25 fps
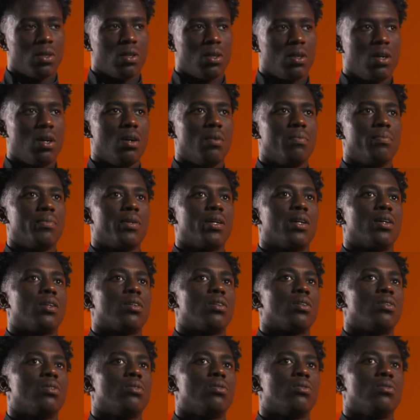I
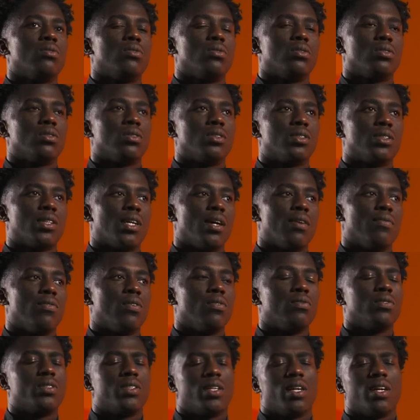know Shab.
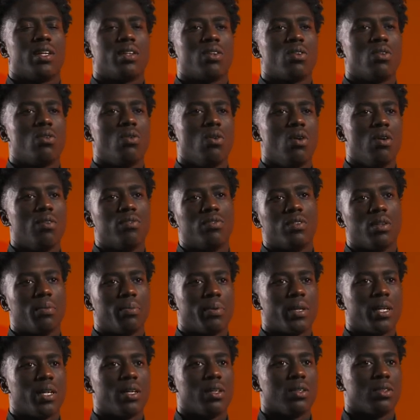Obviously, I know of the
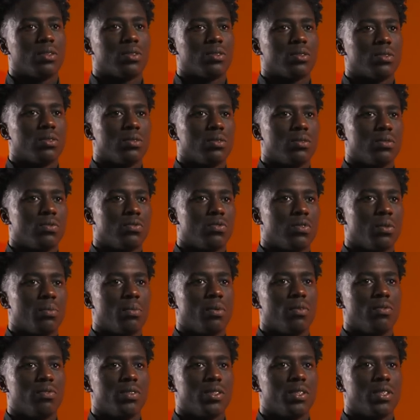players from
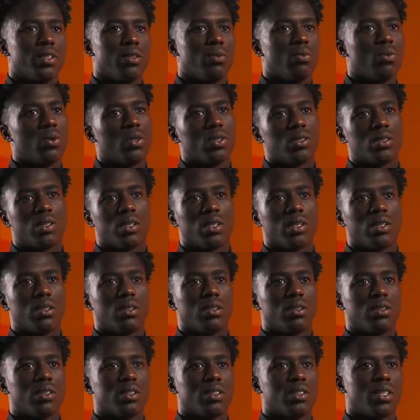obviously
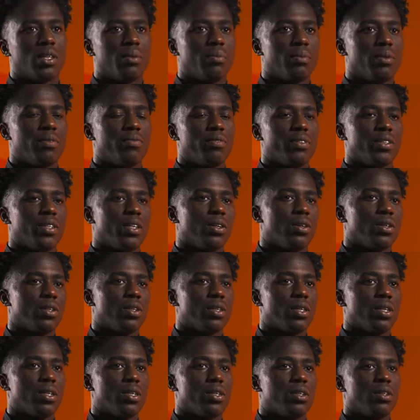watching the champ every now
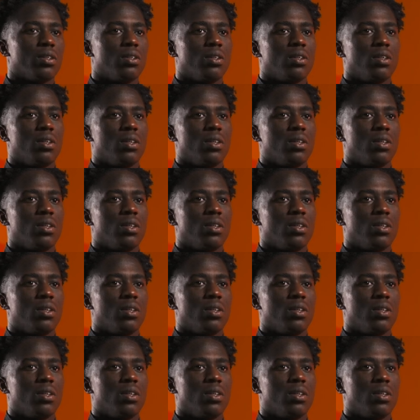and then.